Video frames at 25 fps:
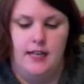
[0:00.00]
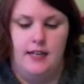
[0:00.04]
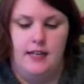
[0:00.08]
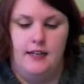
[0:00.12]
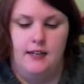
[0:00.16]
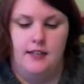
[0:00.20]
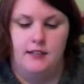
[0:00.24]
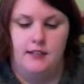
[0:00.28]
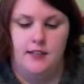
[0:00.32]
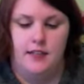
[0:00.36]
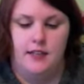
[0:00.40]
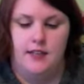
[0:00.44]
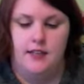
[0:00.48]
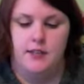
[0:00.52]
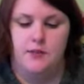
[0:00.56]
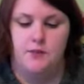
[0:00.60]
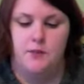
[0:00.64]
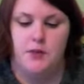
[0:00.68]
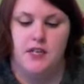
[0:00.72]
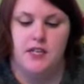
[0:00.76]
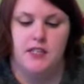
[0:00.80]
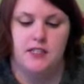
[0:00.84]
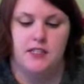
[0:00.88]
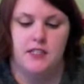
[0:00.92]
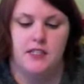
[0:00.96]
Says,
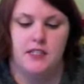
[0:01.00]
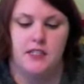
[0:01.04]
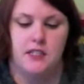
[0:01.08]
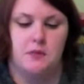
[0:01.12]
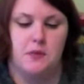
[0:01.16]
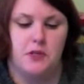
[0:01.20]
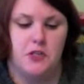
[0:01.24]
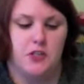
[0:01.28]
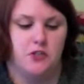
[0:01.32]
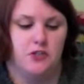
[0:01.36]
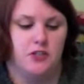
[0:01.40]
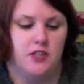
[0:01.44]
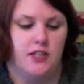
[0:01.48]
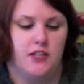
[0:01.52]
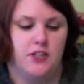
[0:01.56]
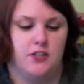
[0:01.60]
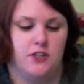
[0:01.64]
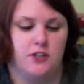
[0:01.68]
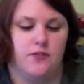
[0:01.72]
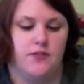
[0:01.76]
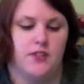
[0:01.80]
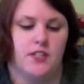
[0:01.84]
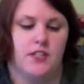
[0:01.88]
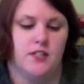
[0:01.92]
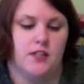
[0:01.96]
because of the special nature
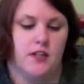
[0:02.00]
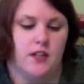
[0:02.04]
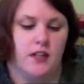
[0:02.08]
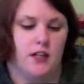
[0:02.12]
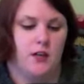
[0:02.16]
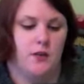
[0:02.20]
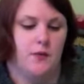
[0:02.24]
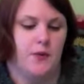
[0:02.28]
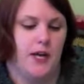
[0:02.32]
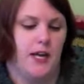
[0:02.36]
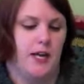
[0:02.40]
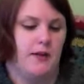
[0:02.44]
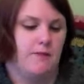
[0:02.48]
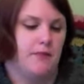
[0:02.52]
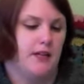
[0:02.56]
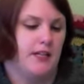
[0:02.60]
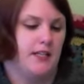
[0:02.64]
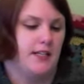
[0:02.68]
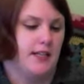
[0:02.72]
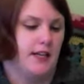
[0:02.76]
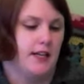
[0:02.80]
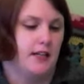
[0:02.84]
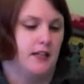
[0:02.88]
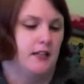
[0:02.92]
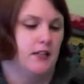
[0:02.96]
of this colorway, it may
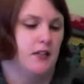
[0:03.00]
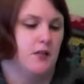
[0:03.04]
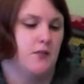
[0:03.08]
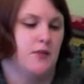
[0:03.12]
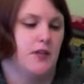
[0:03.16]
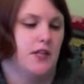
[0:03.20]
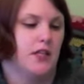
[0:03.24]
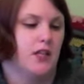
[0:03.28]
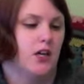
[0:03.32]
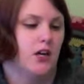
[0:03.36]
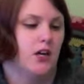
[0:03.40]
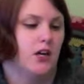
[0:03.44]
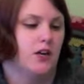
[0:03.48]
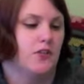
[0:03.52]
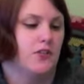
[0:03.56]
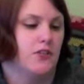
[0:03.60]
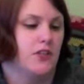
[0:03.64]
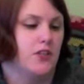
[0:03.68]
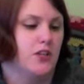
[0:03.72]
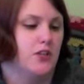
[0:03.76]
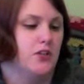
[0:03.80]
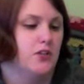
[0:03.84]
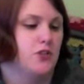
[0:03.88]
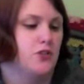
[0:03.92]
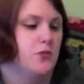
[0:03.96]
take a little bit longer than
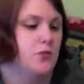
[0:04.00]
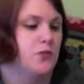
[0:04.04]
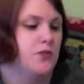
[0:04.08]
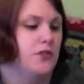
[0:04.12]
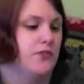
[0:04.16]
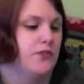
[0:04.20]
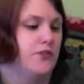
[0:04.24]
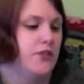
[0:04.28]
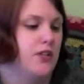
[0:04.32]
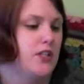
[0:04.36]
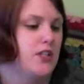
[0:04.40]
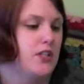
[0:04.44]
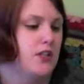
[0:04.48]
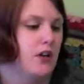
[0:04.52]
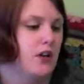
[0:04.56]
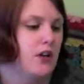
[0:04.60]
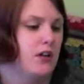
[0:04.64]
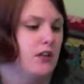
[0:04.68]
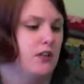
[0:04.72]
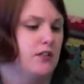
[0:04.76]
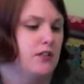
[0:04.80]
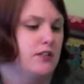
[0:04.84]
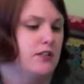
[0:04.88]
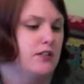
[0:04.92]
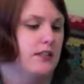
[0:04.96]
usual to finish
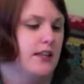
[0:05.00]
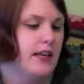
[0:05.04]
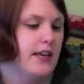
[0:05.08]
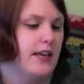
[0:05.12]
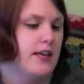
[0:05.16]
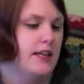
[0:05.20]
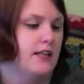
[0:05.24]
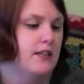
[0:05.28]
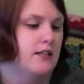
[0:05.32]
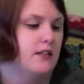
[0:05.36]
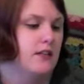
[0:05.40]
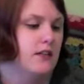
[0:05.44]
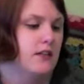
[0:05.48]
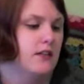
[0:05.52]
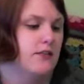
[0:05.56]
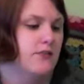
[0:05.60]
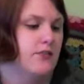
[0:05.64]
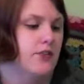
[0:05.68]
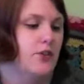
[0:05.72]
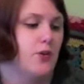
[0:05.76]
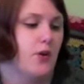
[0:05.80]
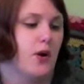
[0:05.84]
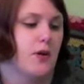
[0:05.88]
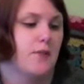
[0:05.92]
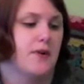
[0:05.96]
all skeins of
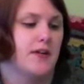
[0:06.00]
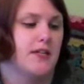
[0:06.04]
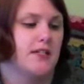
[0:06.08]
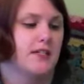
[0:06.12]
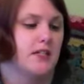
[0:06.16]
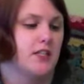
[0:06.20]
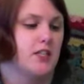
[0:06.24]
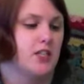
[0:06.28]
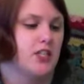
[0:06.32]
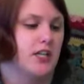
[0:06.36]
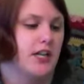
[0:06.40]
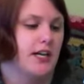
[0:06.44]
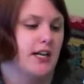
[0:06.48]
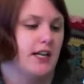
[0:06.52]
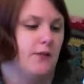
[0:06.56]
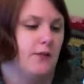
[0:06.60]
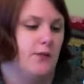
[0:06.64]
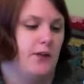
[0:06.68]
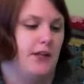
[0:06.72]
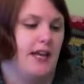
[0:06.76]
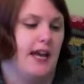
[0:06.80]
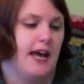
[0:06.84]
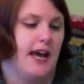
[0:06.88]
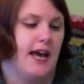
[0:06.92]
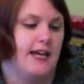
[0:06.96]
You Are My Sunshine.
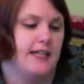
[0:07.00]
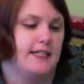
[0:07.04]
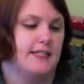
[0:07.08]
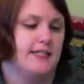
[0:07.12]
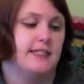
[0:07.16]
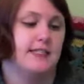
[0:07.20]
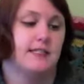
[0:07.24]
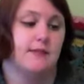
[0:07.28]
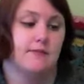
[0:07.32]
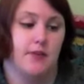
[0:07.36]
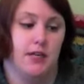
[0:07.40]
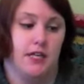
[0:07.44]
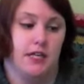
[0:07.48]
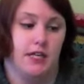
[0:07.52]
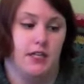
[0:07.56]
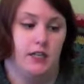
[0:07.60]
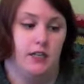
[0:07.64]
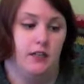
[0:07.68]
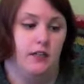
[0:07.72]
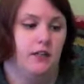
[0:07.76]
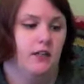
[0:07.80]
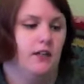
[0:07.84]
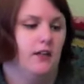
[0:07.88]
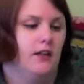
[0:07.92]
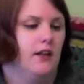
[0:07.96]
We estimate
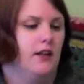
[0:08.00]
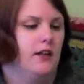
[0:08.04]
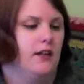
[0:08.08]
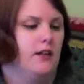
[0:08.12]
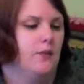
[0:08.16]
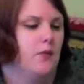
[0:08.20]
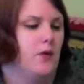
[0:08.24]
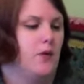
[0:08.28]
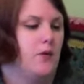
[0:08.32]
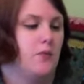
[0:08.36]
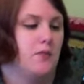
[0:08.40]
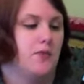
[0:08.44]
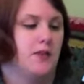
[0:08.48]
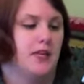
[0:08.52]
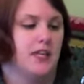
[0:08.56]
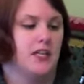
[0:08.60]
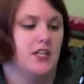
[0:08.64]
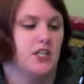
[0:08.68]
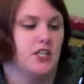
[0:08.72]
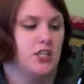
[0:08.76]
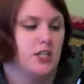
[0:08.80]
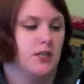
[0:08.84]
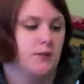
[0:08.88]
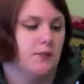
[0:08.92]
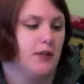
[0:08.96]
that we will begin
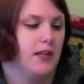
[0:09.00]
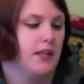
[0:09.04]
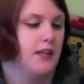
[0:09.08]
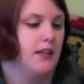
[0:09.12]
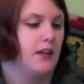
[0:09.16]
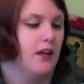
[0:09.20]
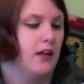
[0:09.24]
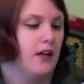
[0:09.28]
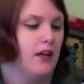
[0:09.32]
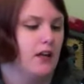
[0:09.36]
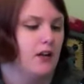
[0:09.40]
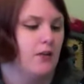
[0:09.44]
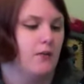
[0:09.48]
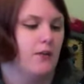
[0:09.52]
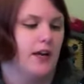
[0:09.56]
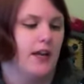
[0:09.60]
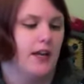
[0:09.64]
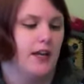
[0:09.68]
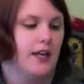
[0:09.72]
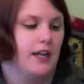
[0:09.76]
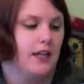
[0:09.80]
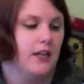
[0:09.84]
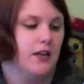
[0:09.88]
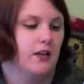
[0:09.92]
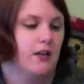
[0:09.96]
shipping the
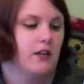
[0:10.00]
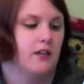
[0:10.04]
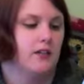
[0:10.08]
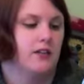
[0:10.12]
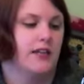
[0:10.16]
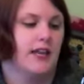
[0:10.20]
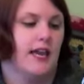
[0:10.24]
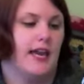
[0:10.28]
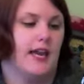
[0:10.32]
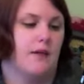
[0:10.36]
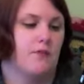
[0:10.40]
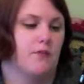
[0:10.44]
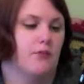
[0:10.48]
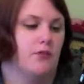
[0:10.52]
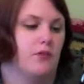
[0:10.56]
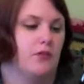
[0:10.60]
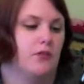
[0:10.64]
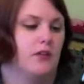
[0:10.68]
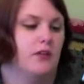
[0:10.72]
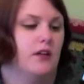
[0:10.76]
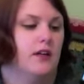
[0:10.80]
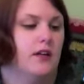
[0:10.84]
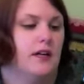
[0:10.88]
colorway in early April,